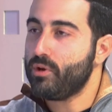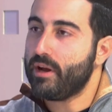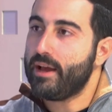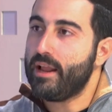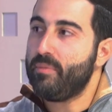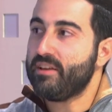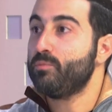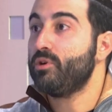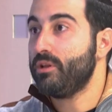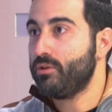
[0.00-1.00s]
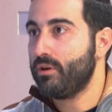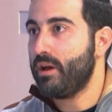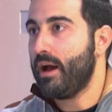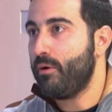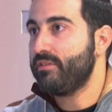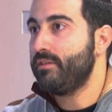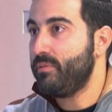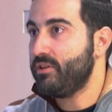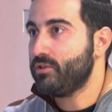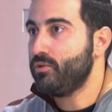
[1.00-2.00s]
can help us monitor how is the
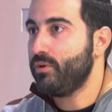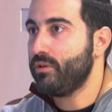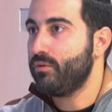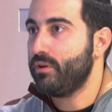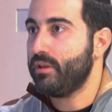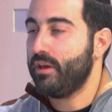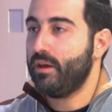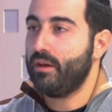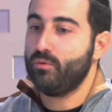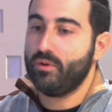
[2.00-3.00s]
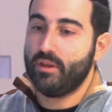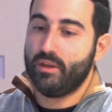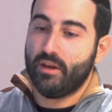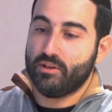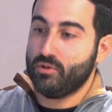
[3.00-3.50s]
beach doing during the year.